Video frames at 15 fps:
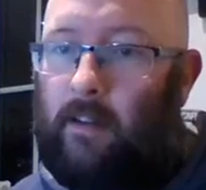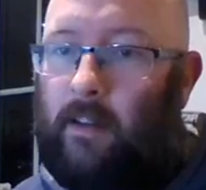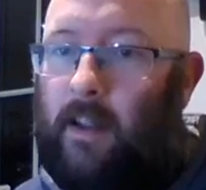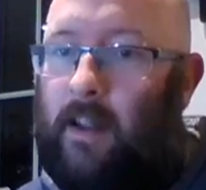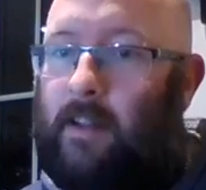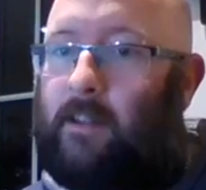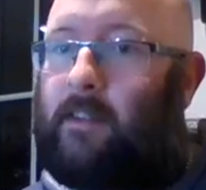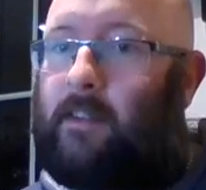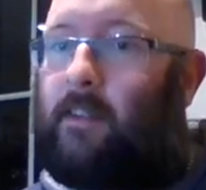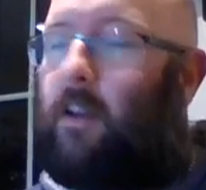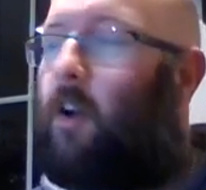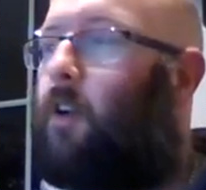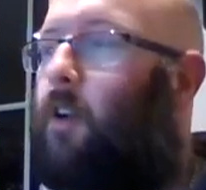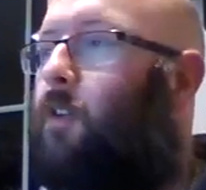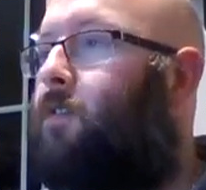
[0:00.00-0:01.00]
let's
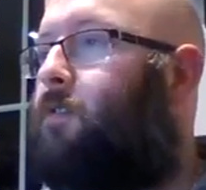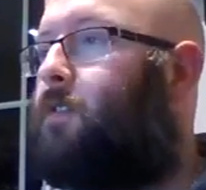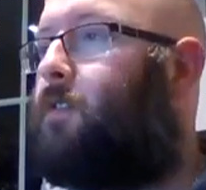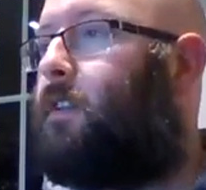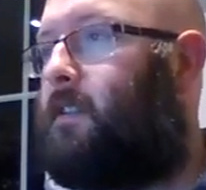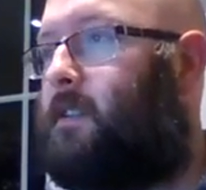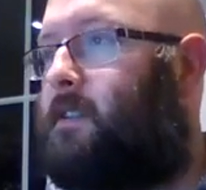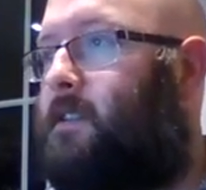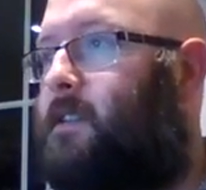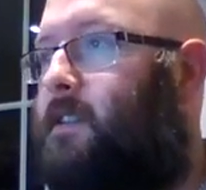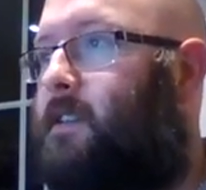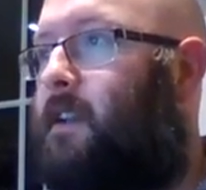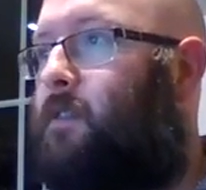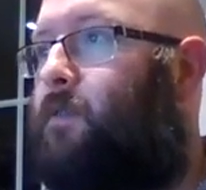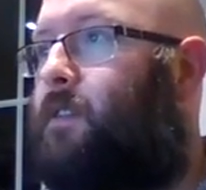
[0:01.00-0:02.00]
go through the
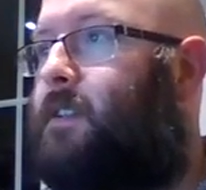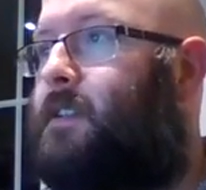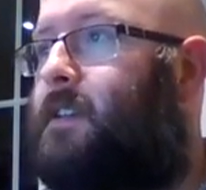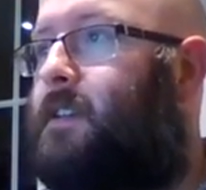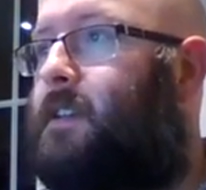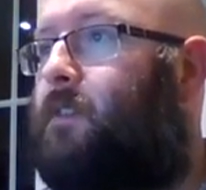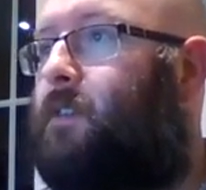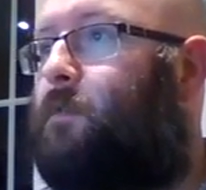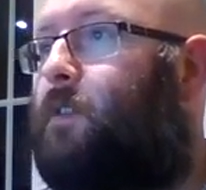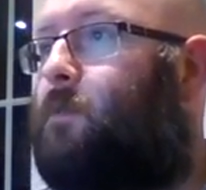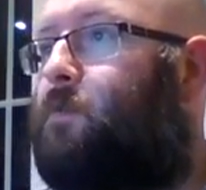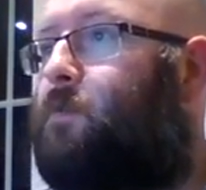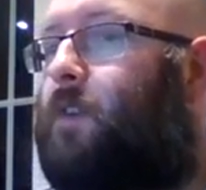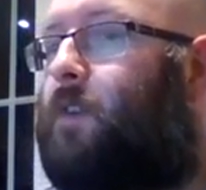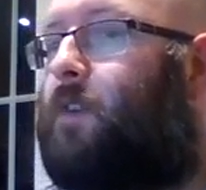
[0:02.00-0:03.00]
answers then for the TV and
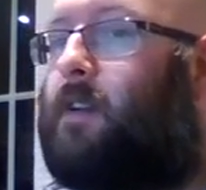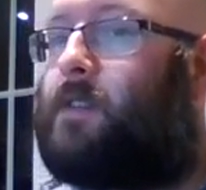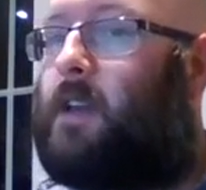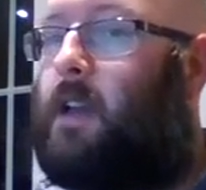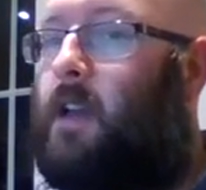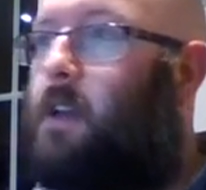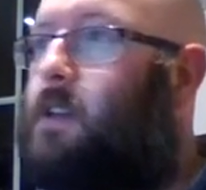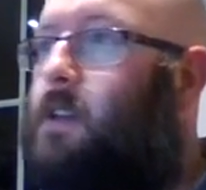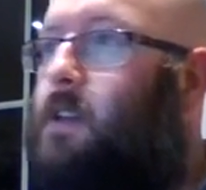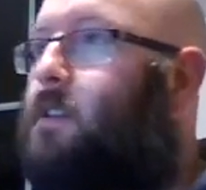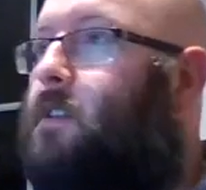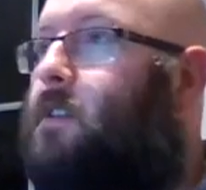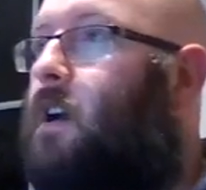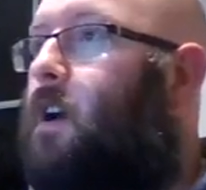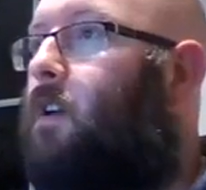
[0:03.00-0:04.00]
films round.
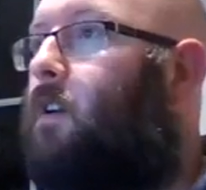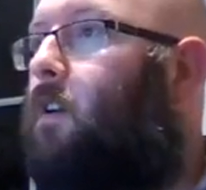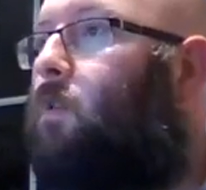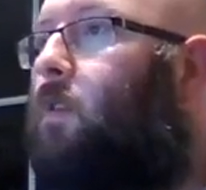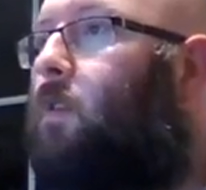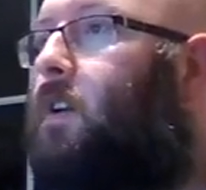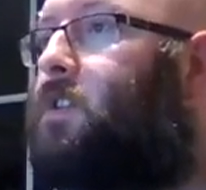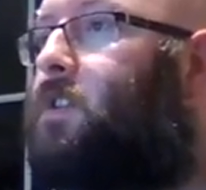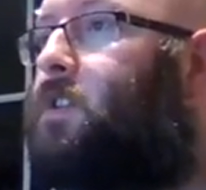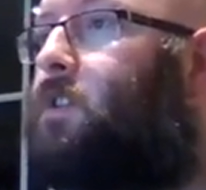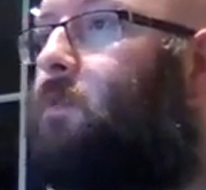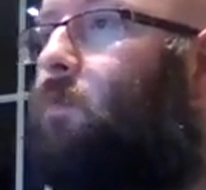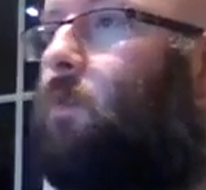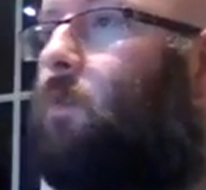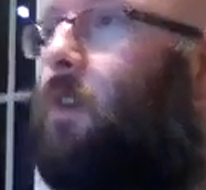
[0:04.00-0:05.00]
So,
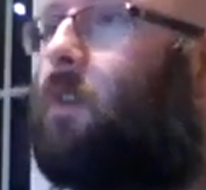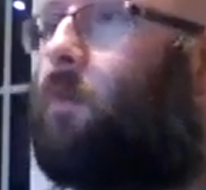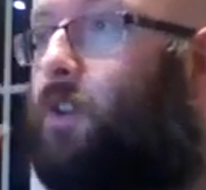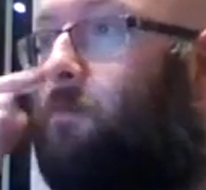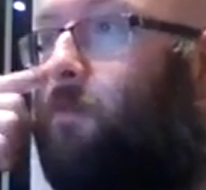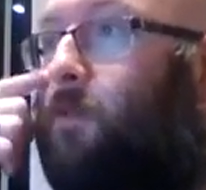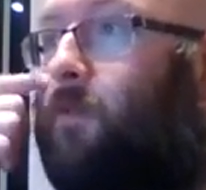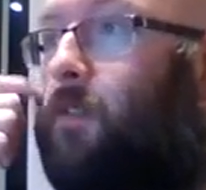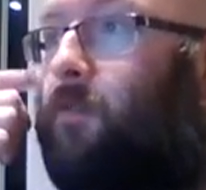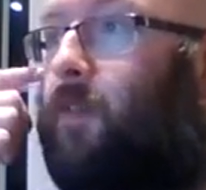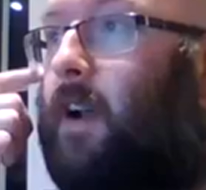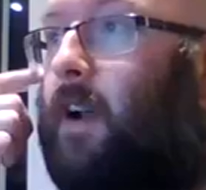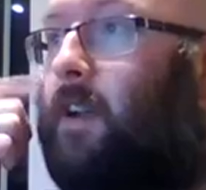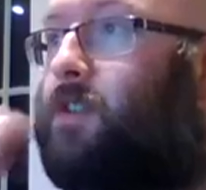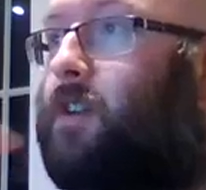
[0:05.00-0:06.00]
question 1. Which movie
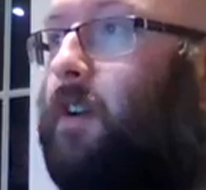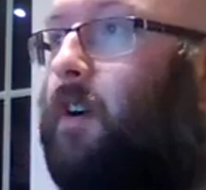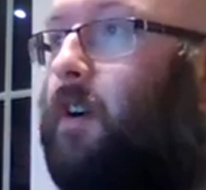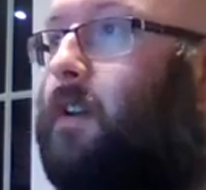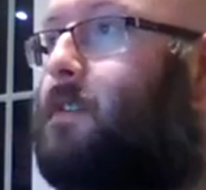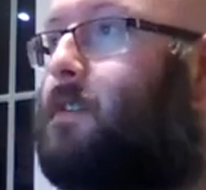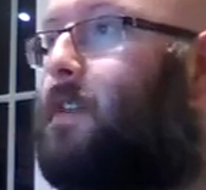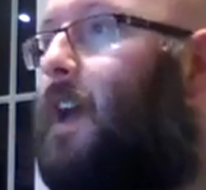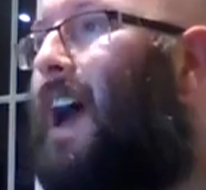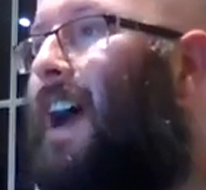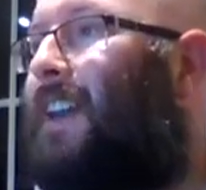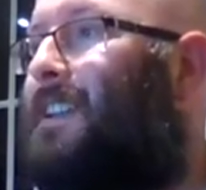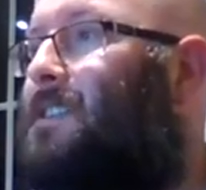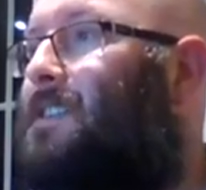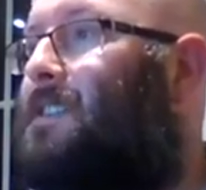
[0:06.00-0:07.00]
franchise
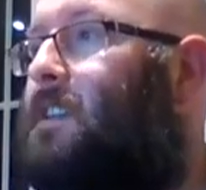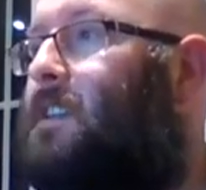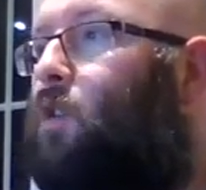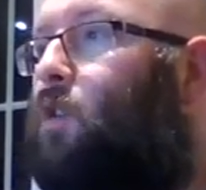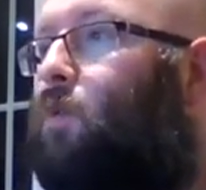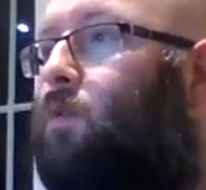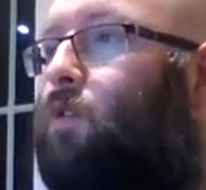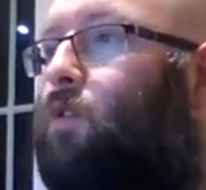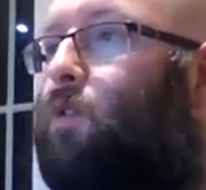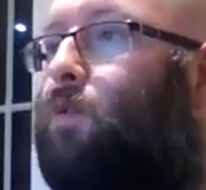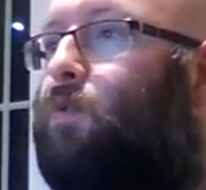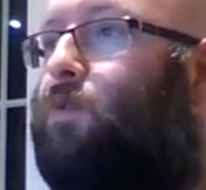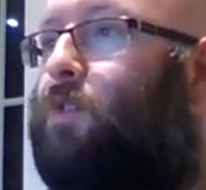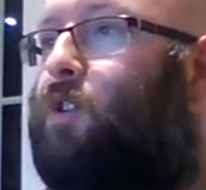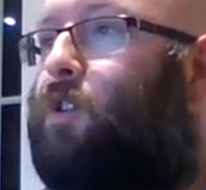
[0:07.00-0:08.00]
had a sequel
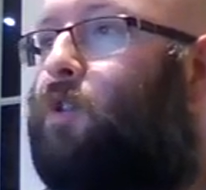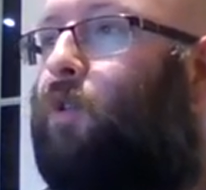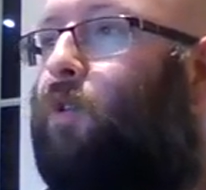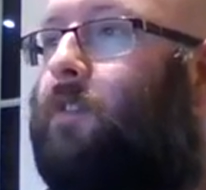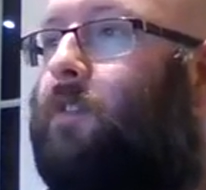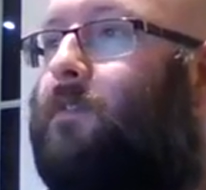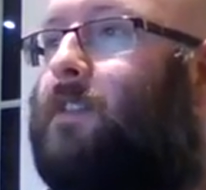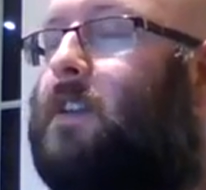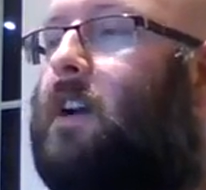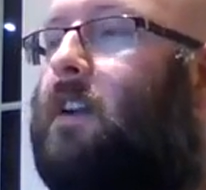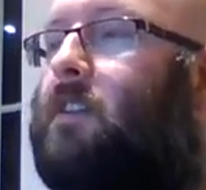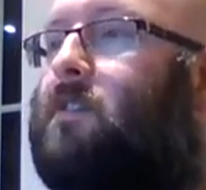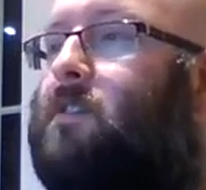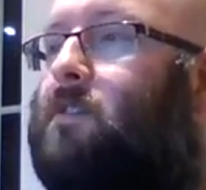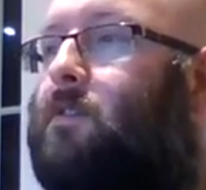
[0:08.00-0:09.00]
called Dawn of the
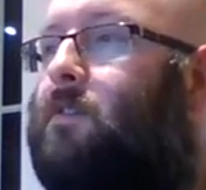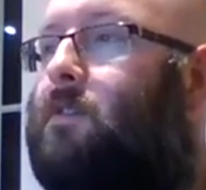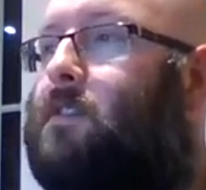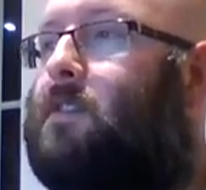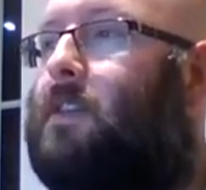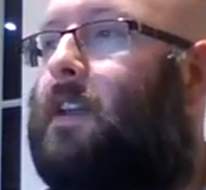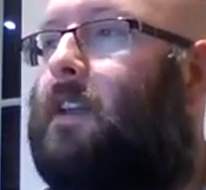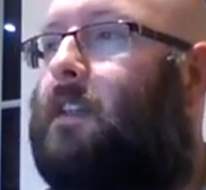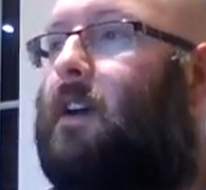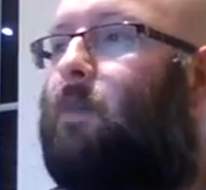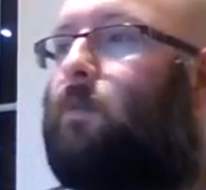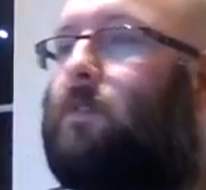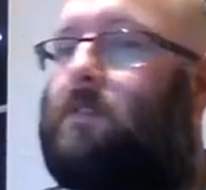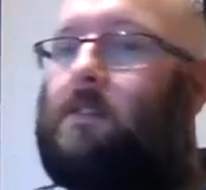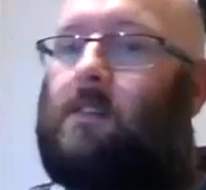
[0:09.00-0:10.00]
Dinosaurs?
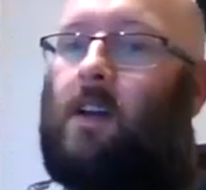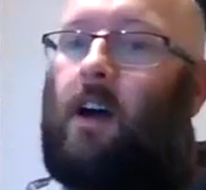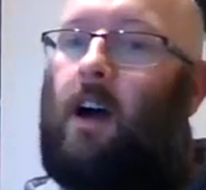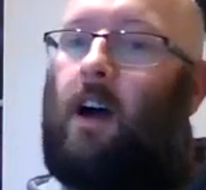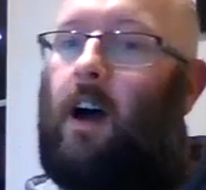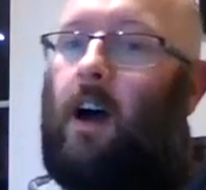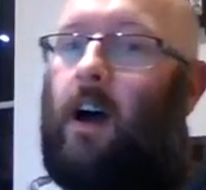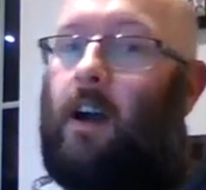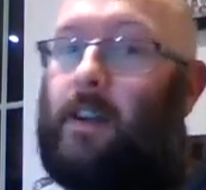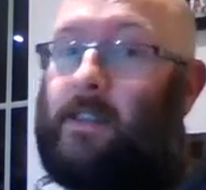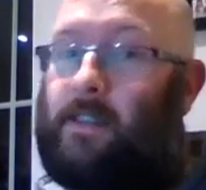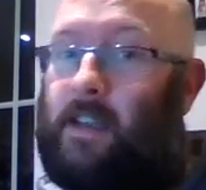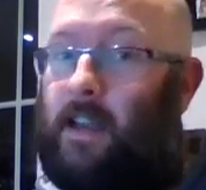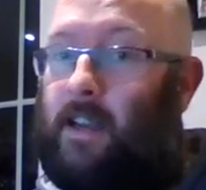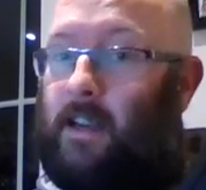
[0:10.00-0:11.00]
That was
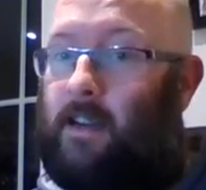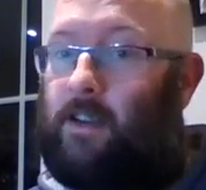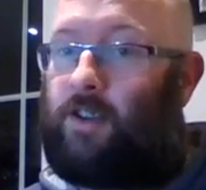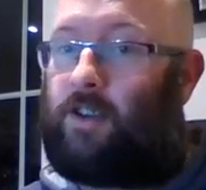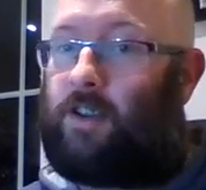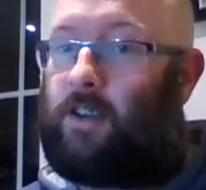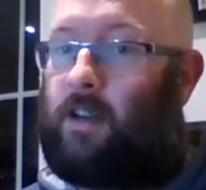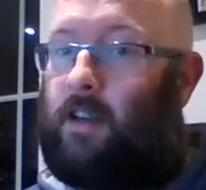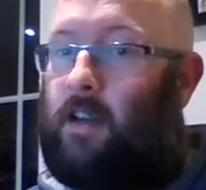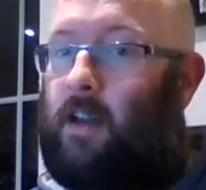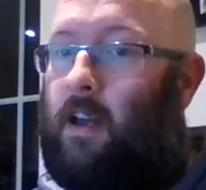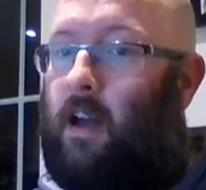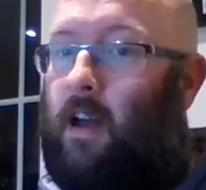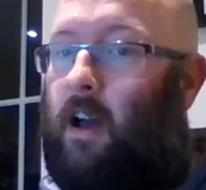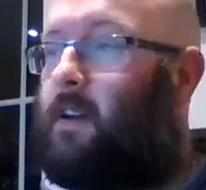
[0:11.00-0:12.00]
Ice Age.
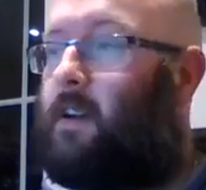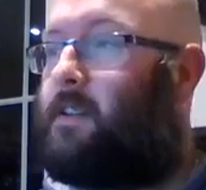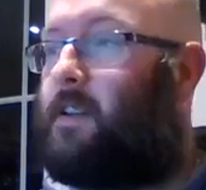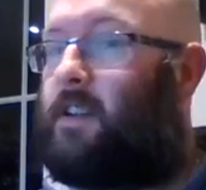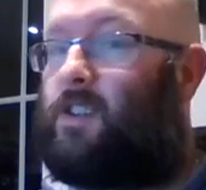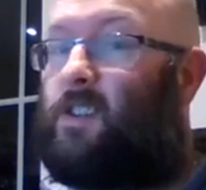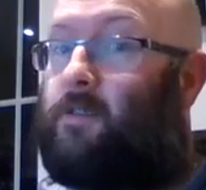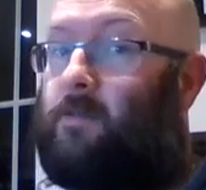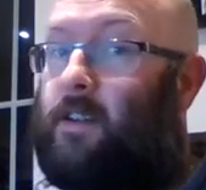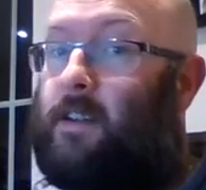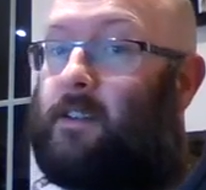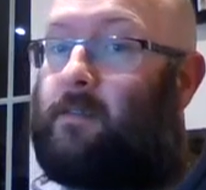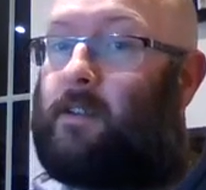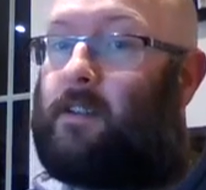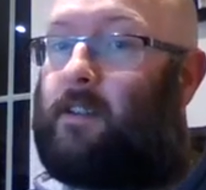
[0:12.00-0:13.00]
Ice Age
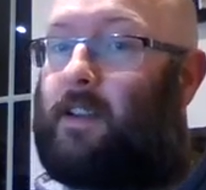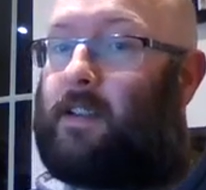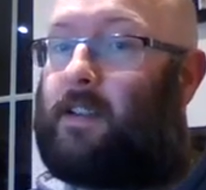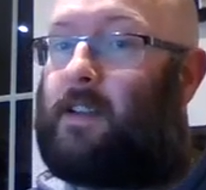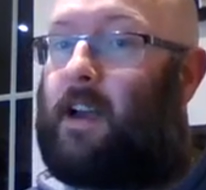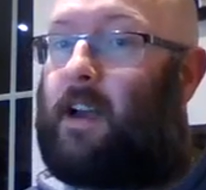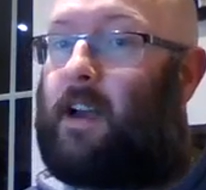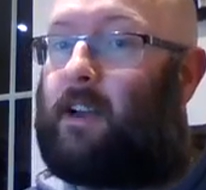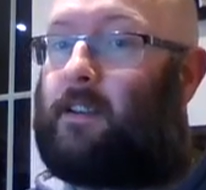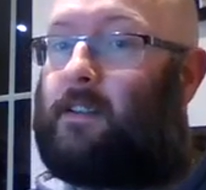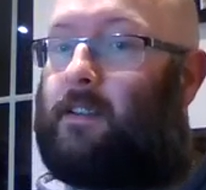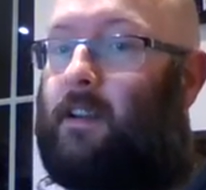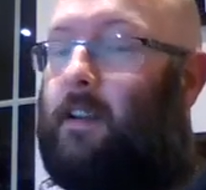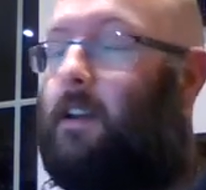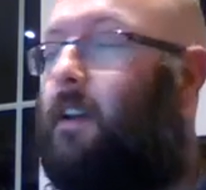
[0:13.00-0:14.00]
3, to be
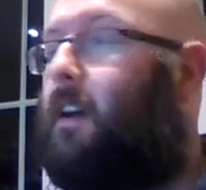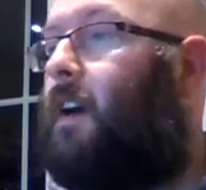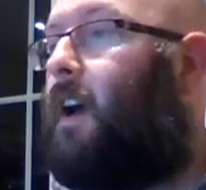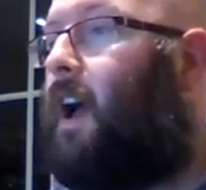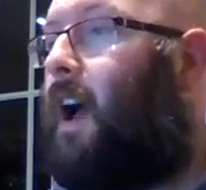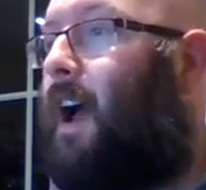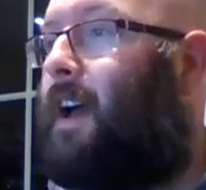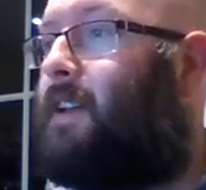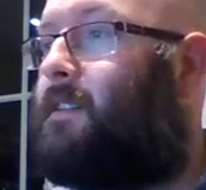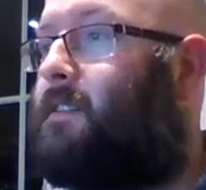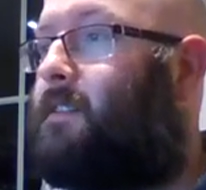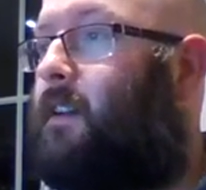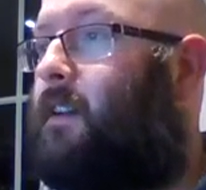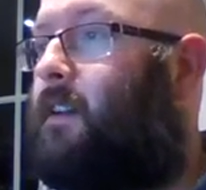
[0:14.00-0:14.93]
exact, had